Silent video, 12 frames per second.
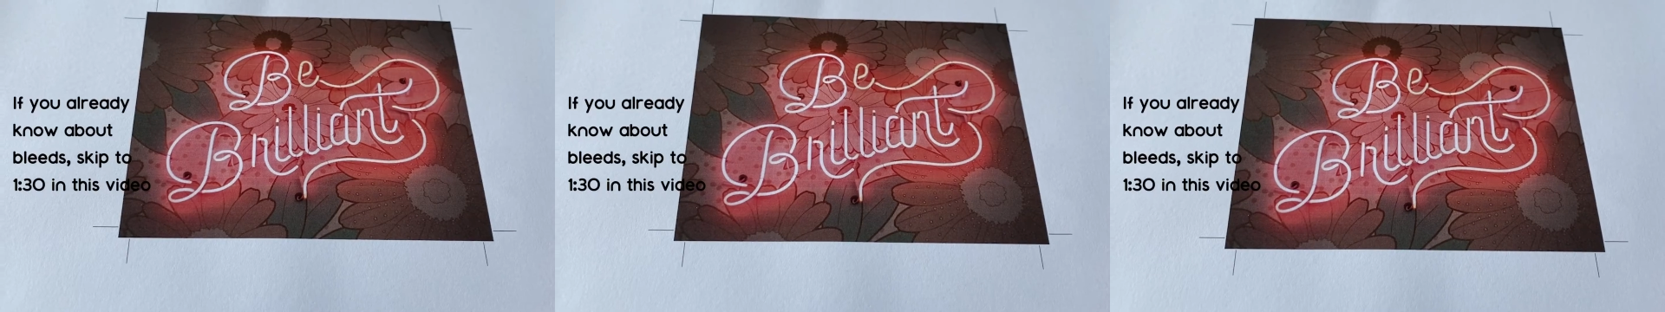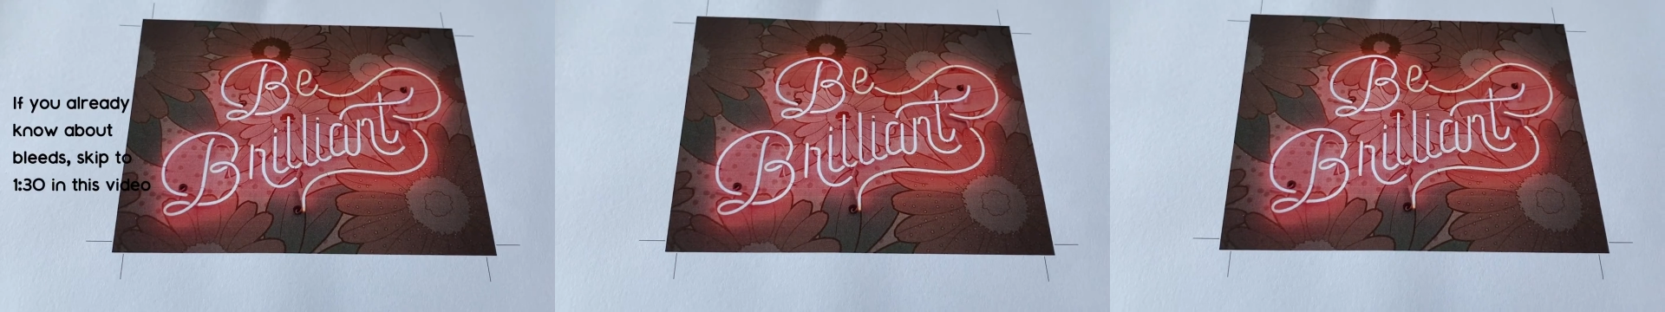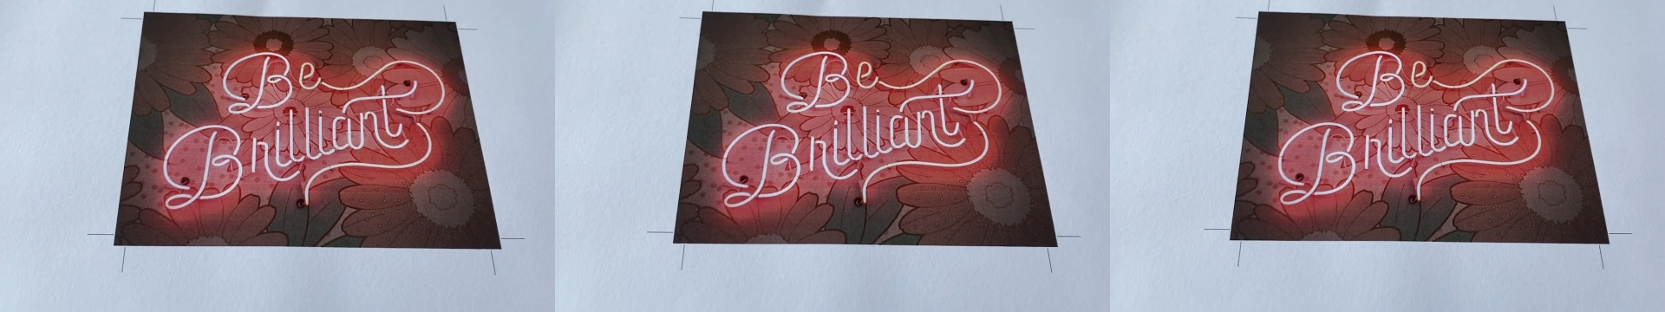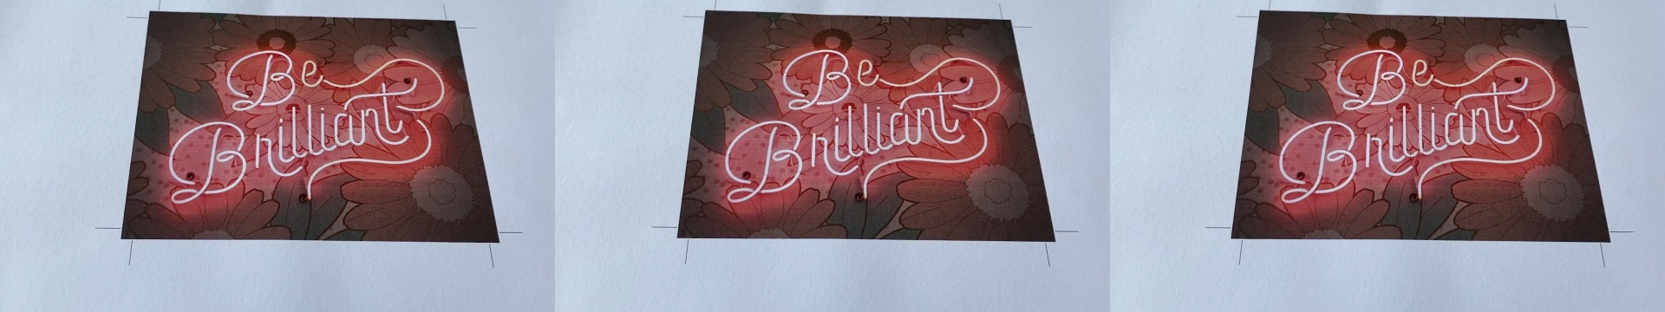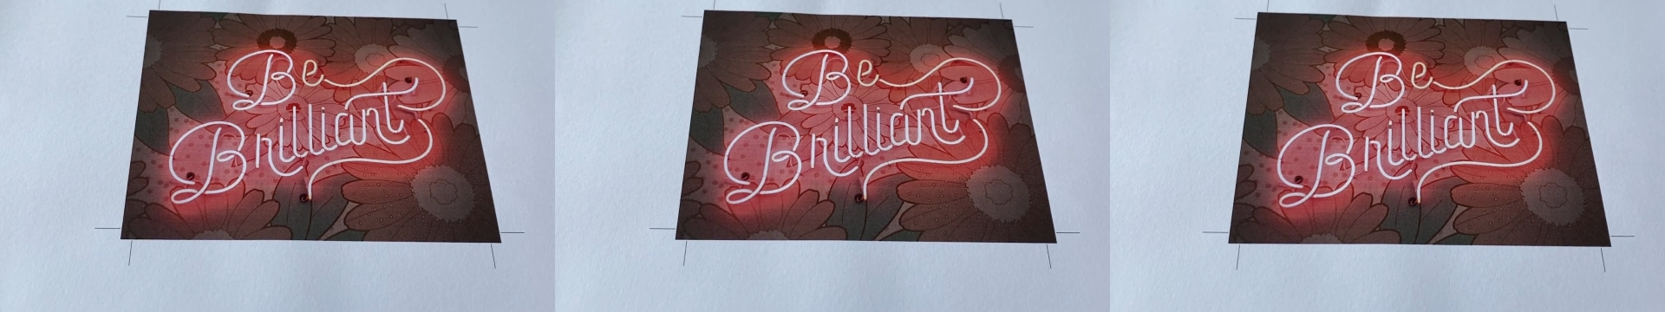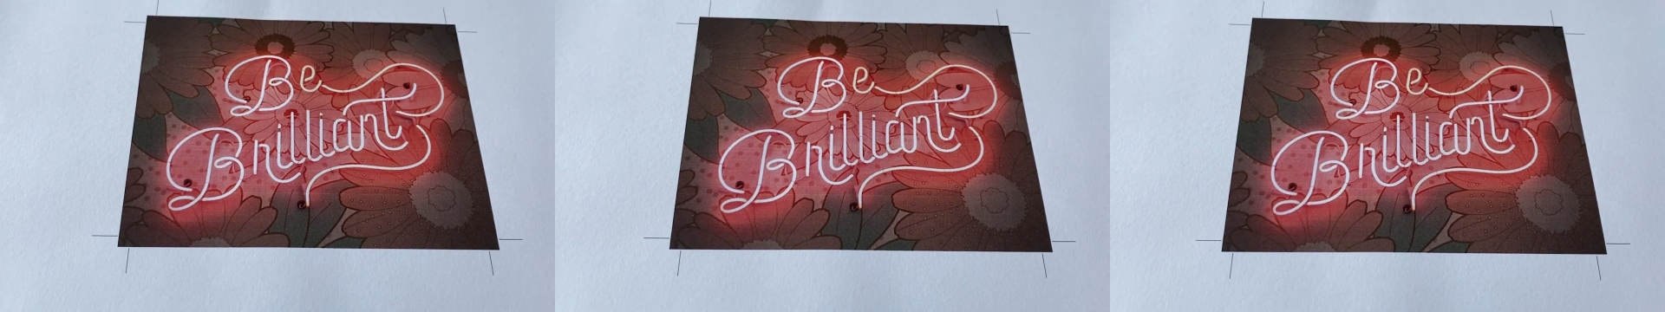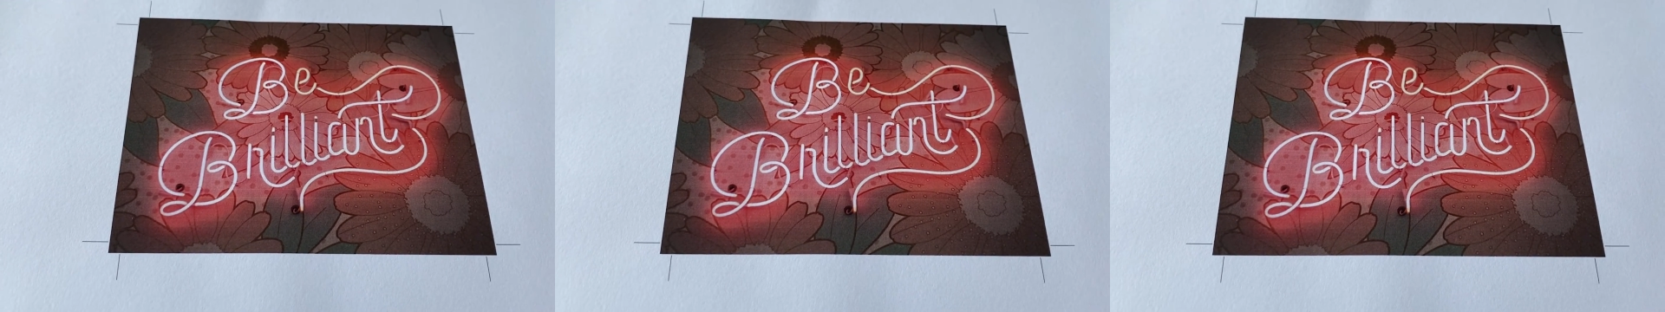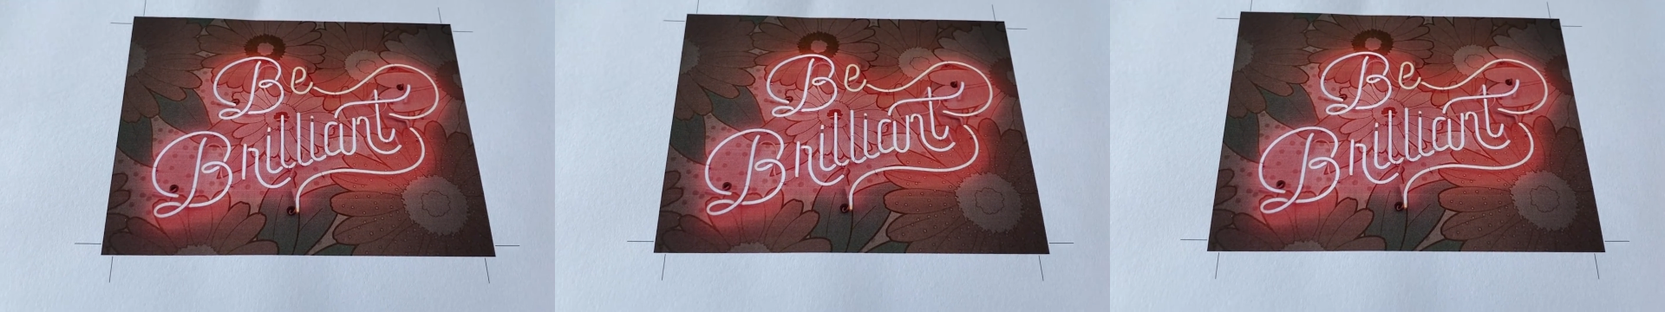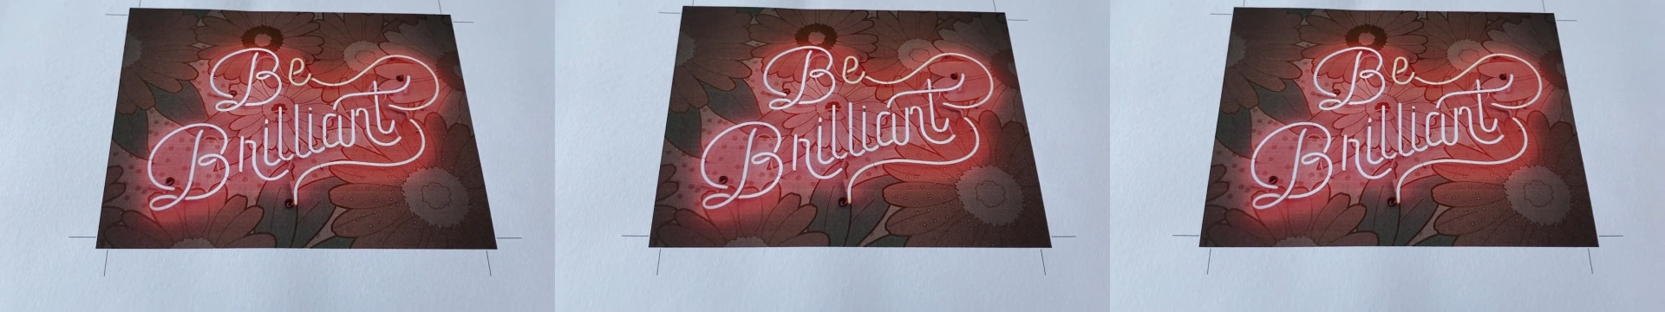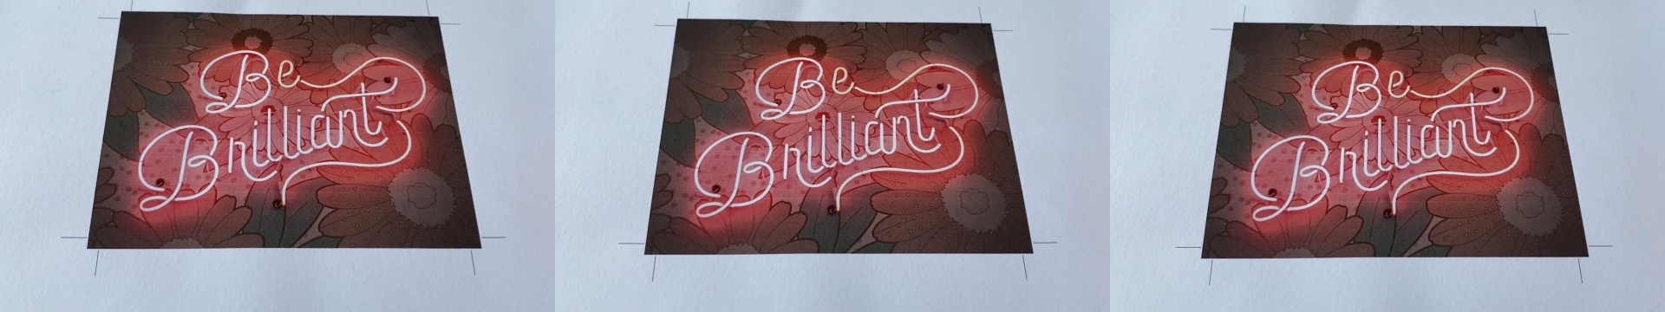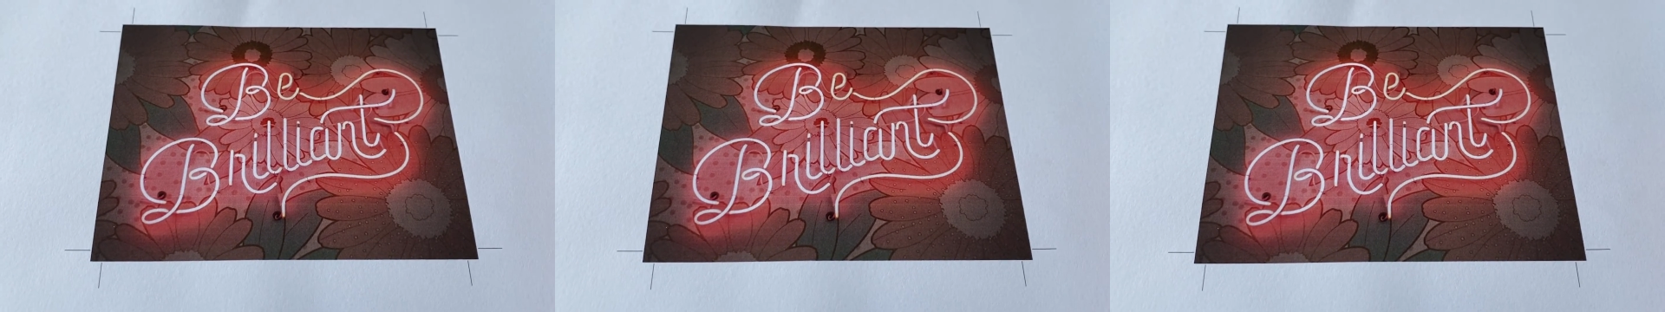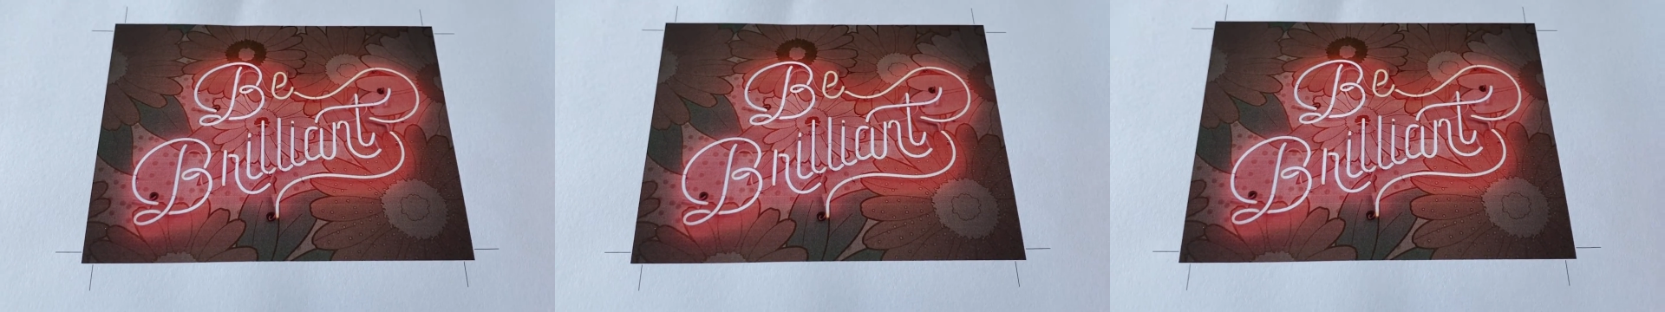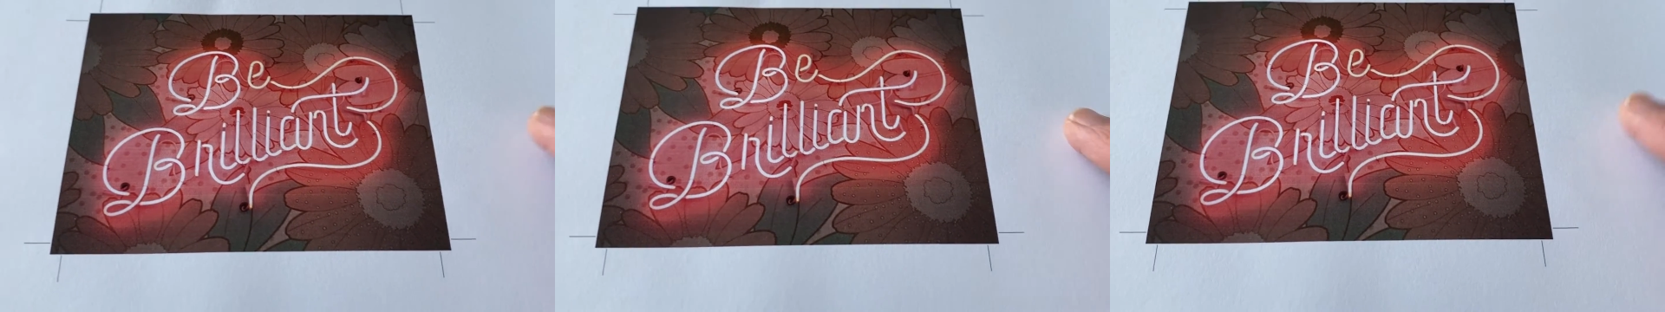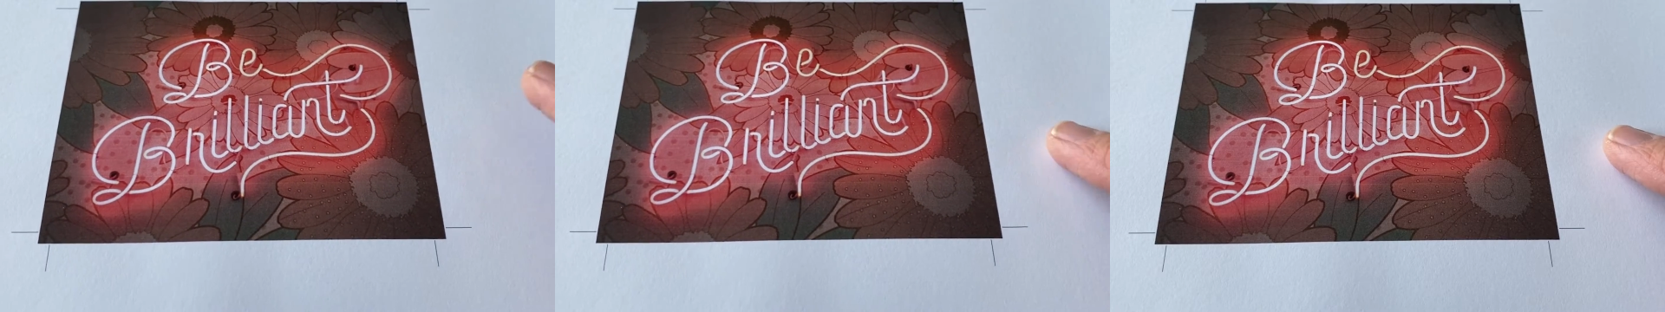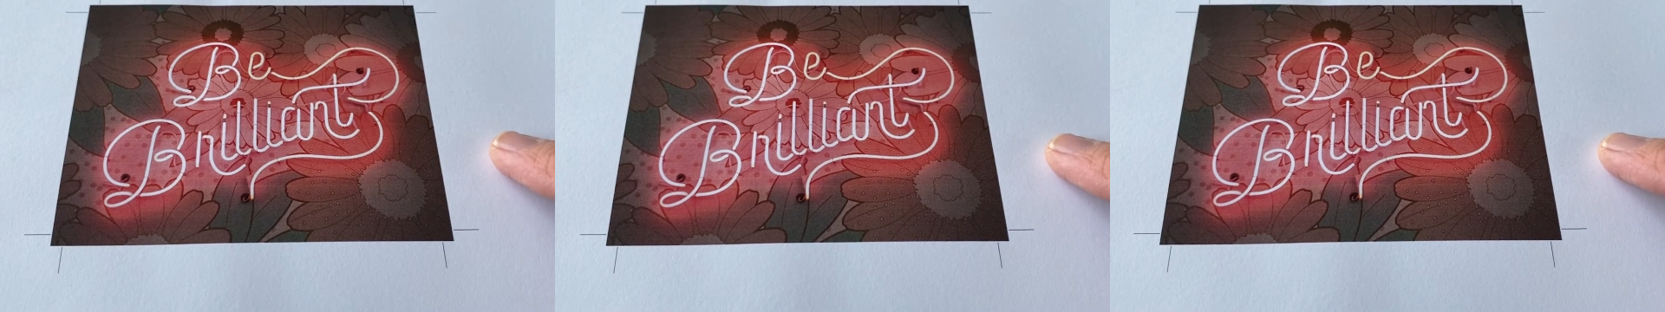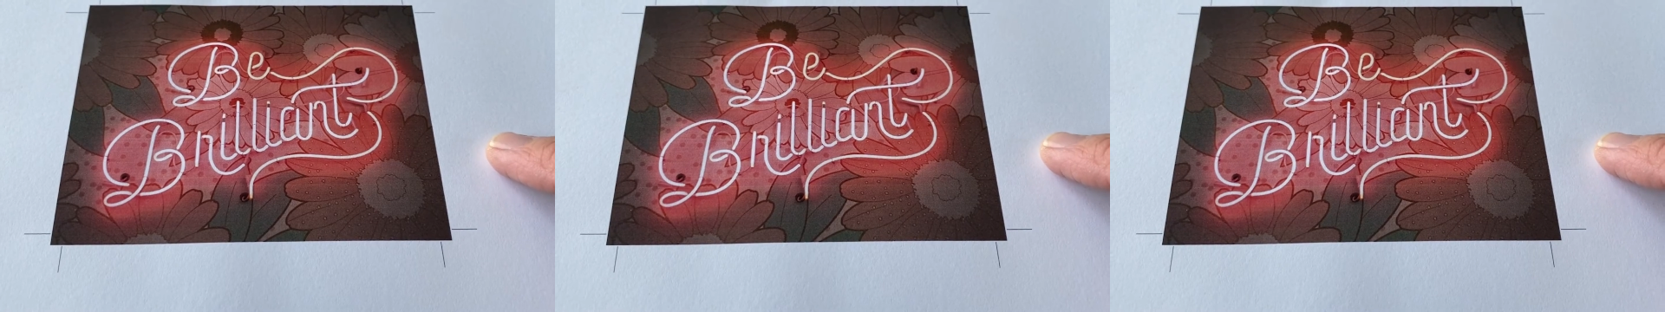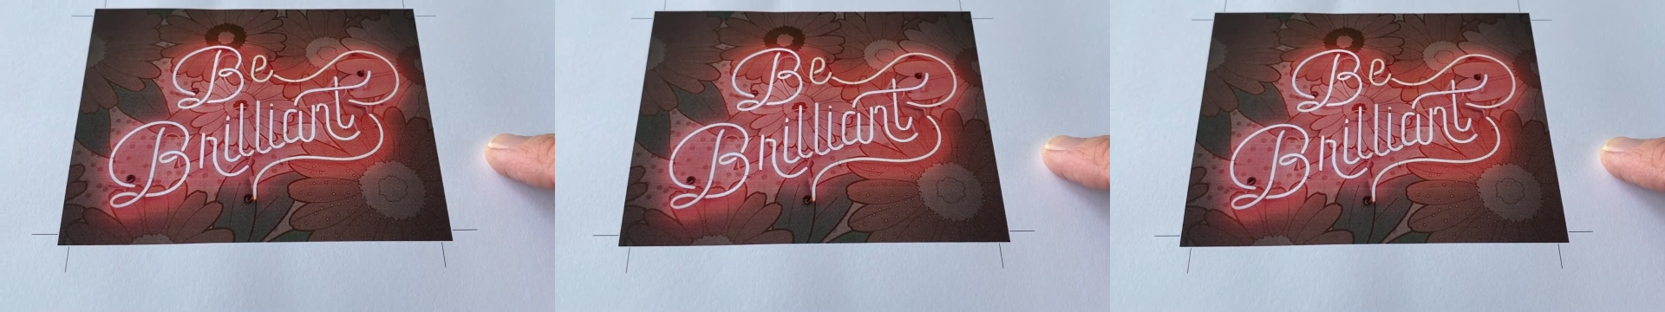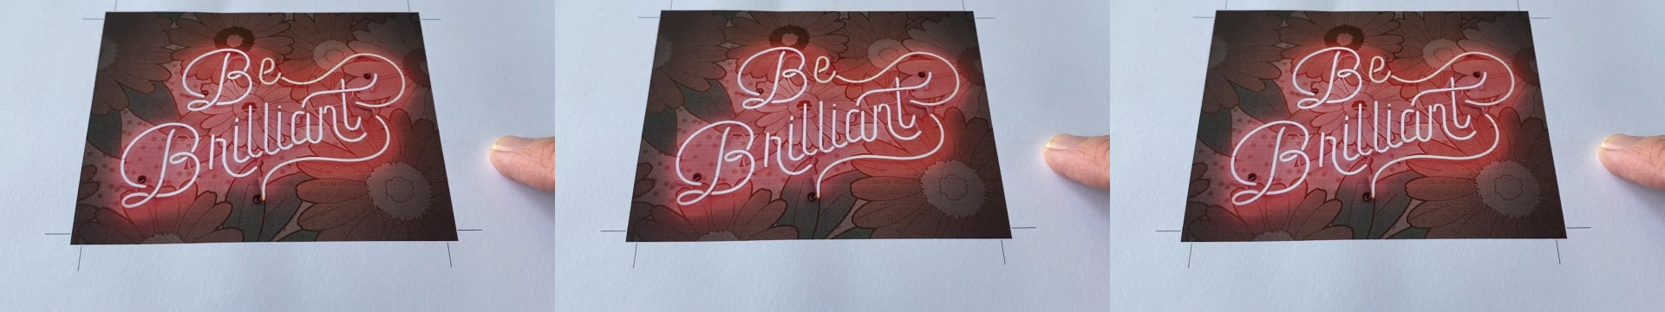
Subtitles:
(no speaker visible)